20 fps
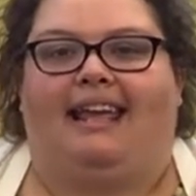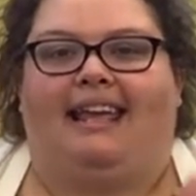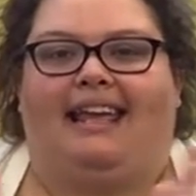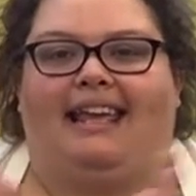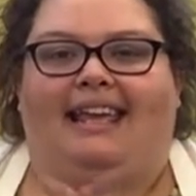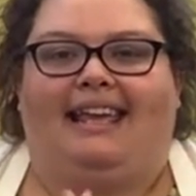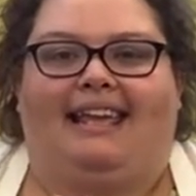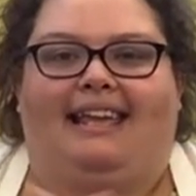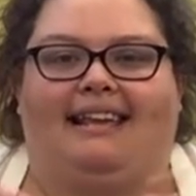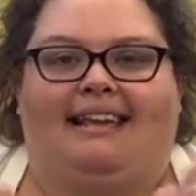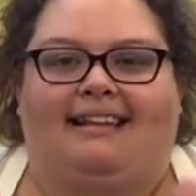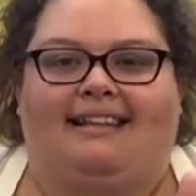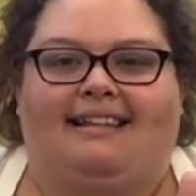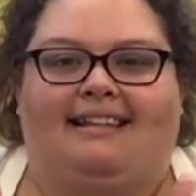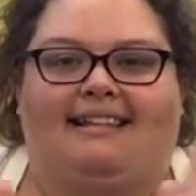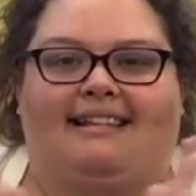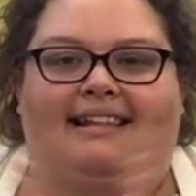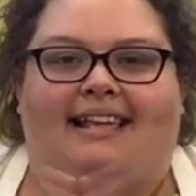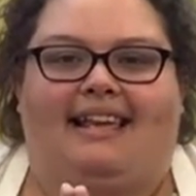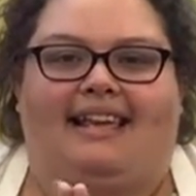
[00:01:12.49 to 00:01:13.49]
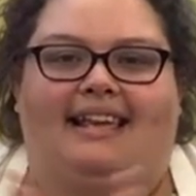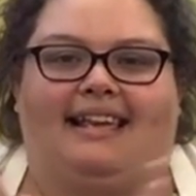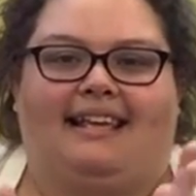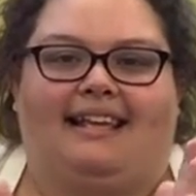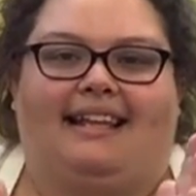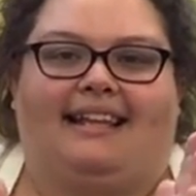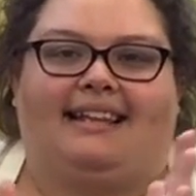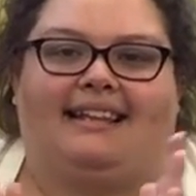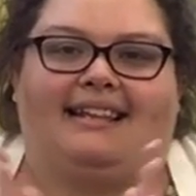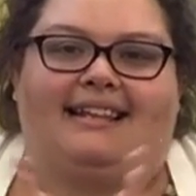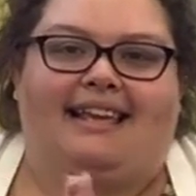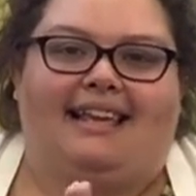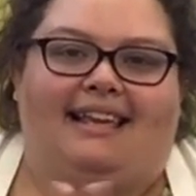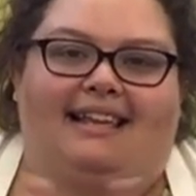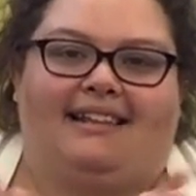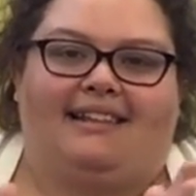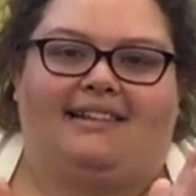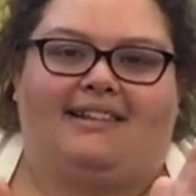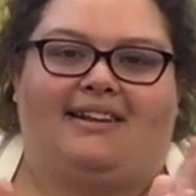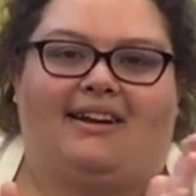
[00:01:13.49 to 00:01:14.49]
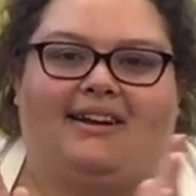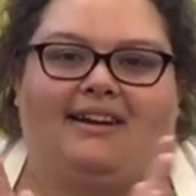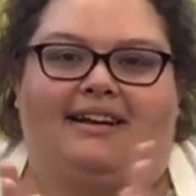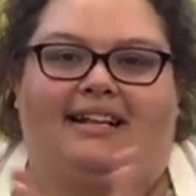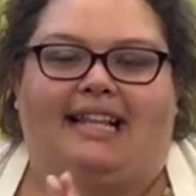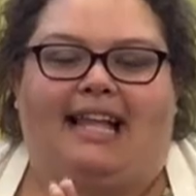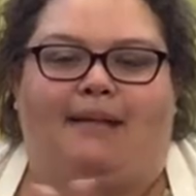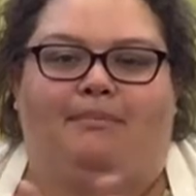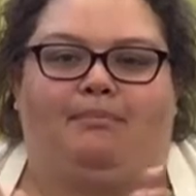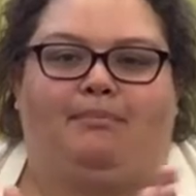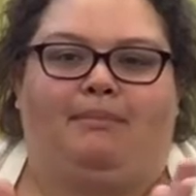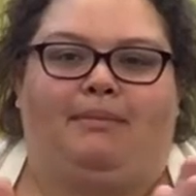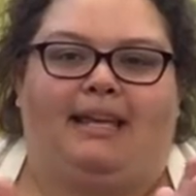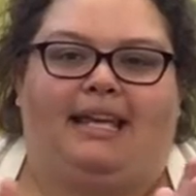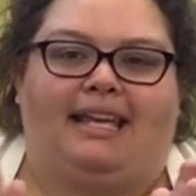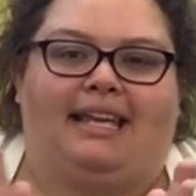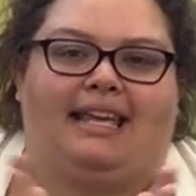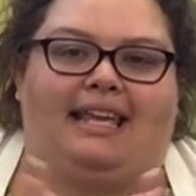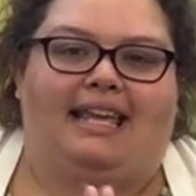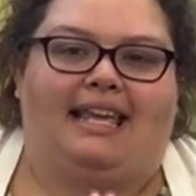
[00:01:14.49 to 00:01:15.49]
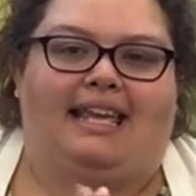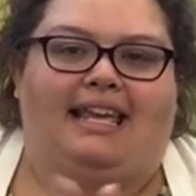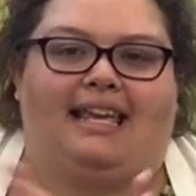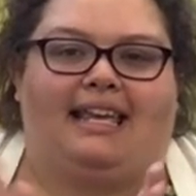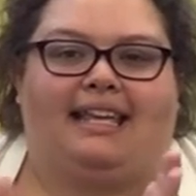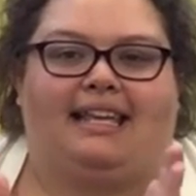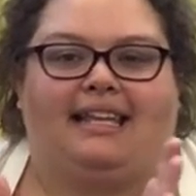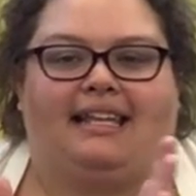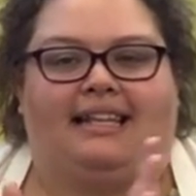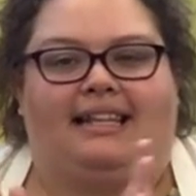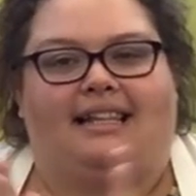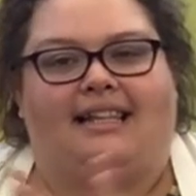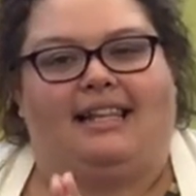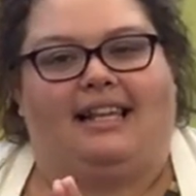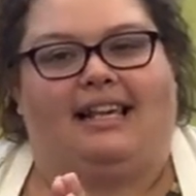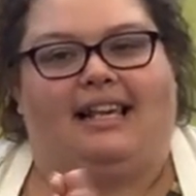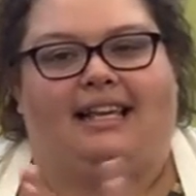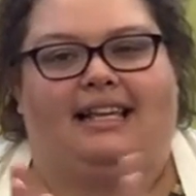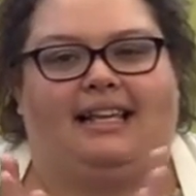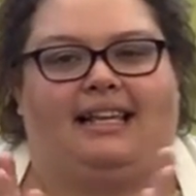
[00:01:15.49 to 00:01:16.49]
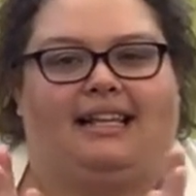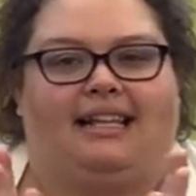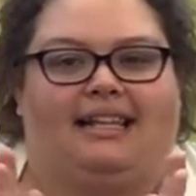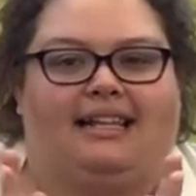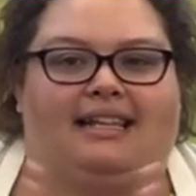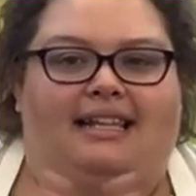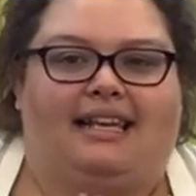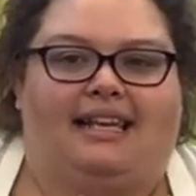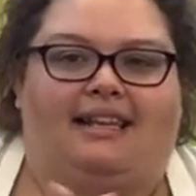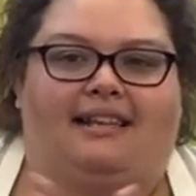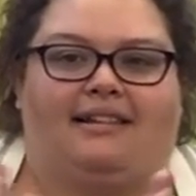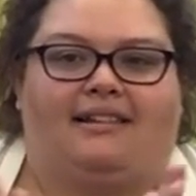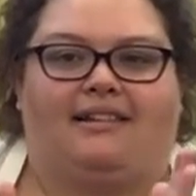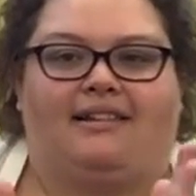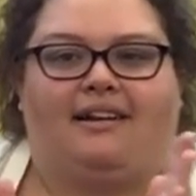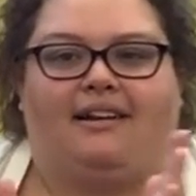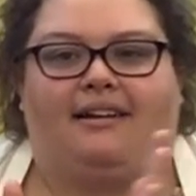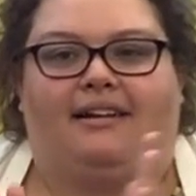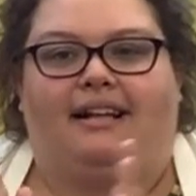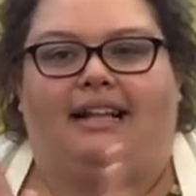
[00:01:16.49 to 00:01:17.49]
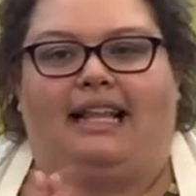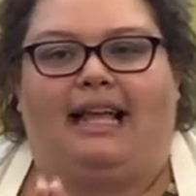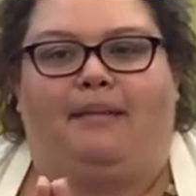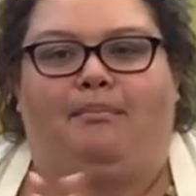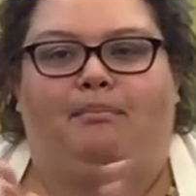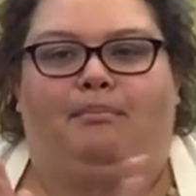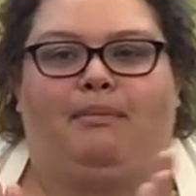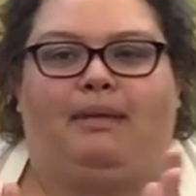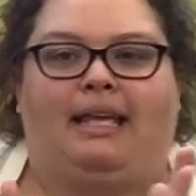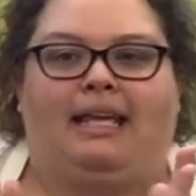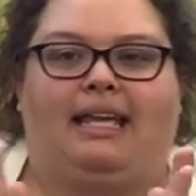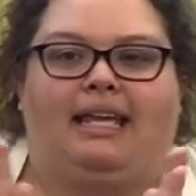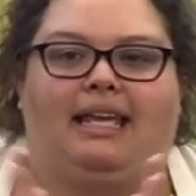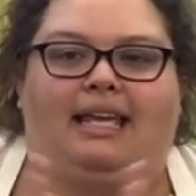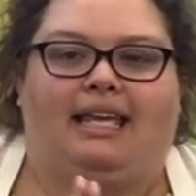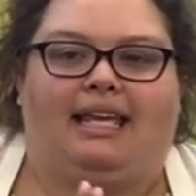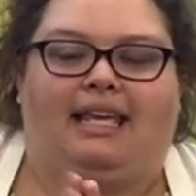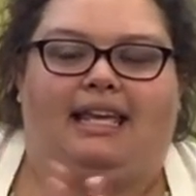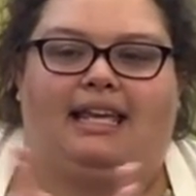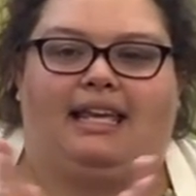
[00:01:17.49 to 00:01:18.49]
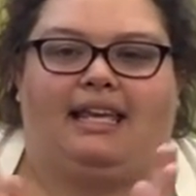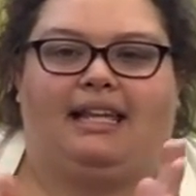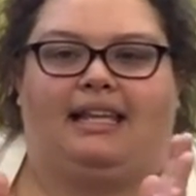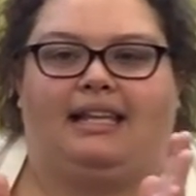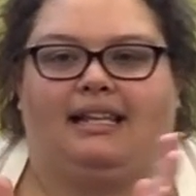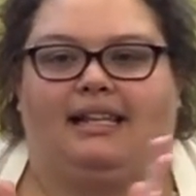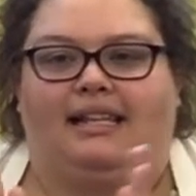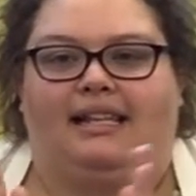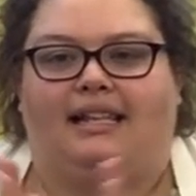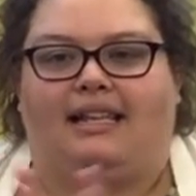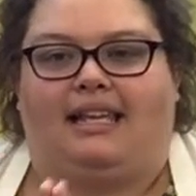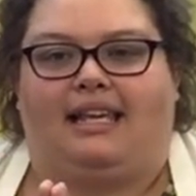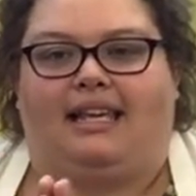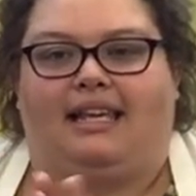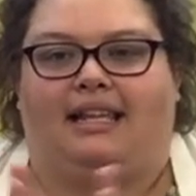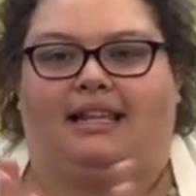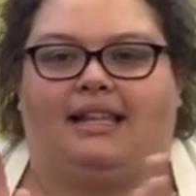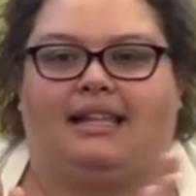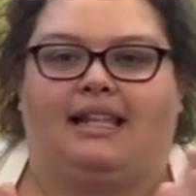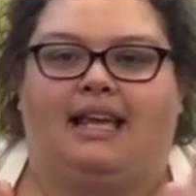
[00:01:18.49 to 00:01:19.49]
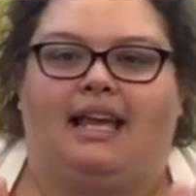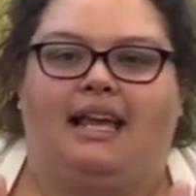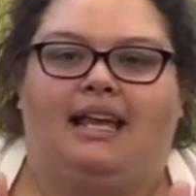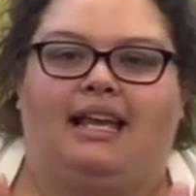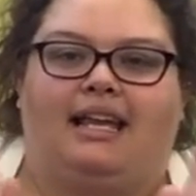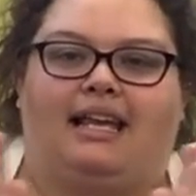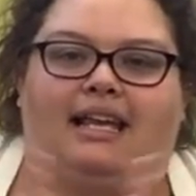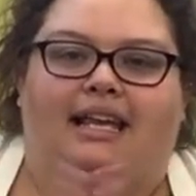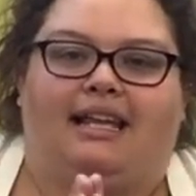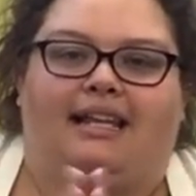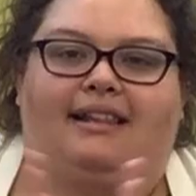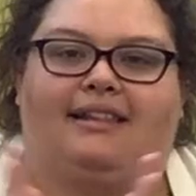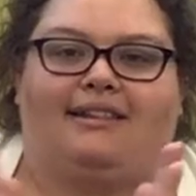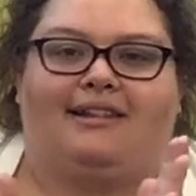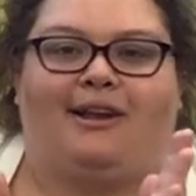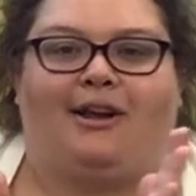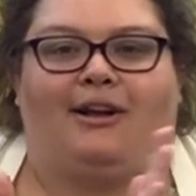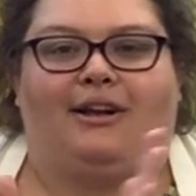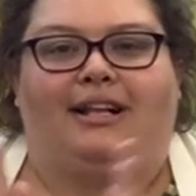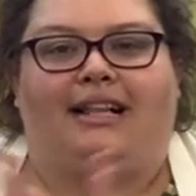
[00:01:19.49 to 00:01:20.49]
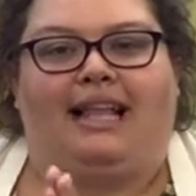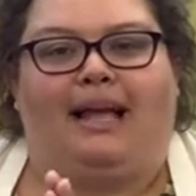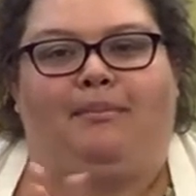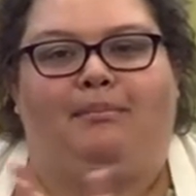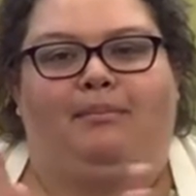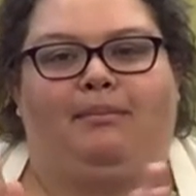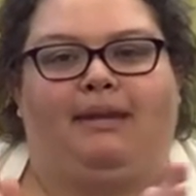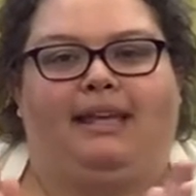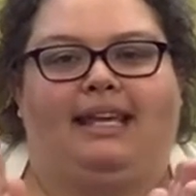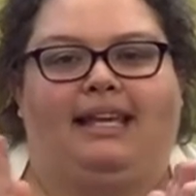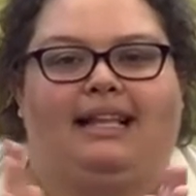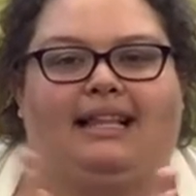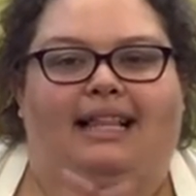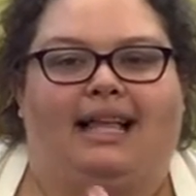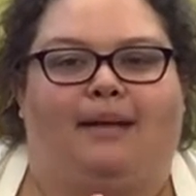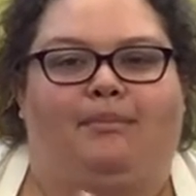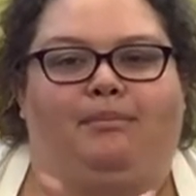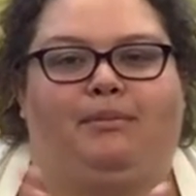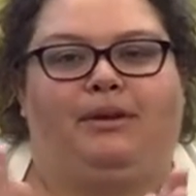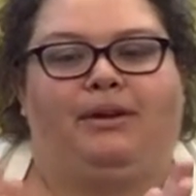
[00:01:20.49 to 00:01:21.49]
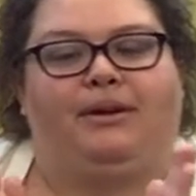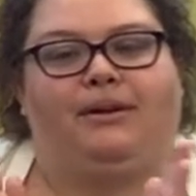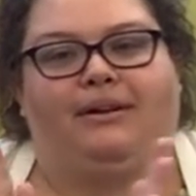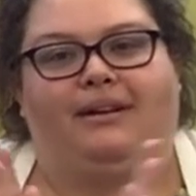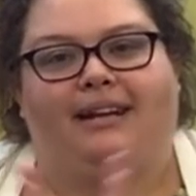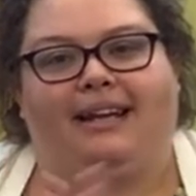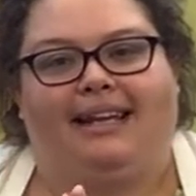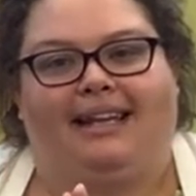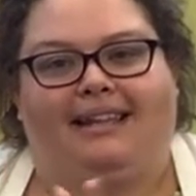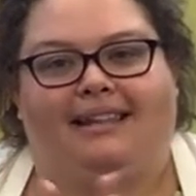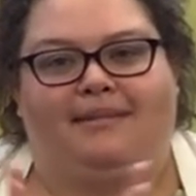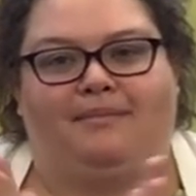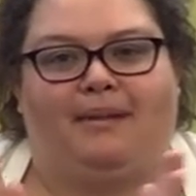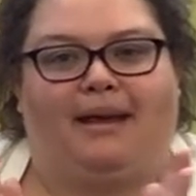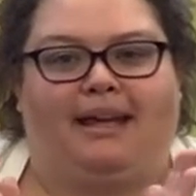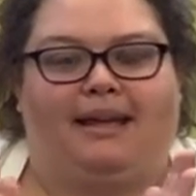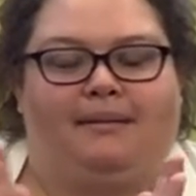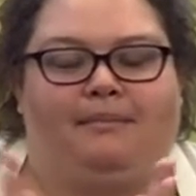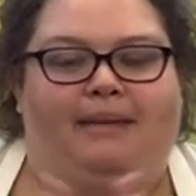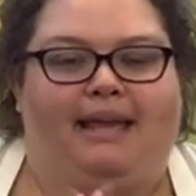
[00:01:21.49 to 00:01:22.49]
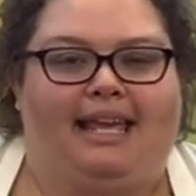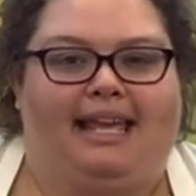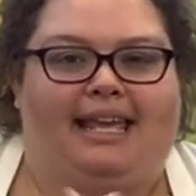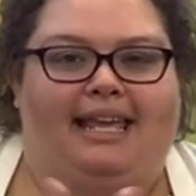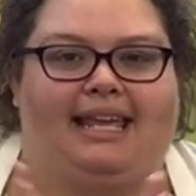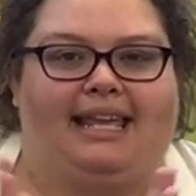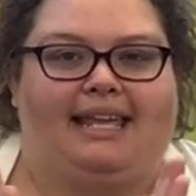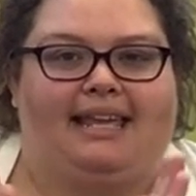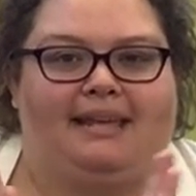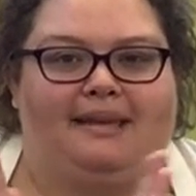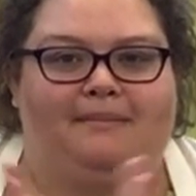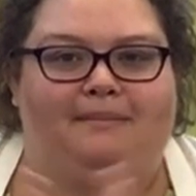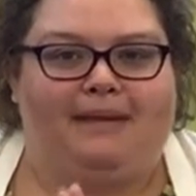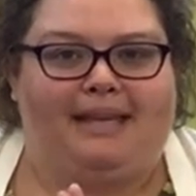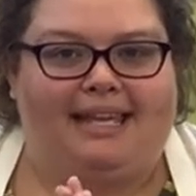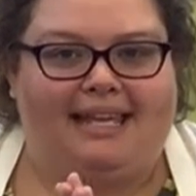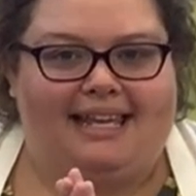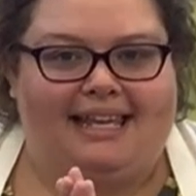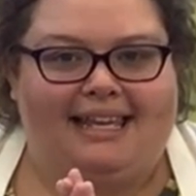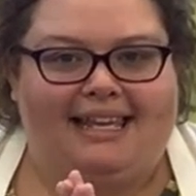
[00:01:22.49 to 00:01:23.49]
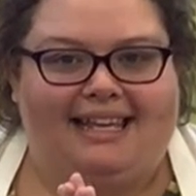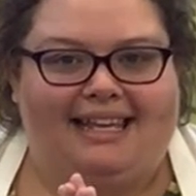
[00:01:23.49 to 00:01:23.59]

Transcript: Hands, hands, hands are clapping. Hands, hands, hands are clapping. Hands, hands, hands are clapping. Clap your hands, my baby.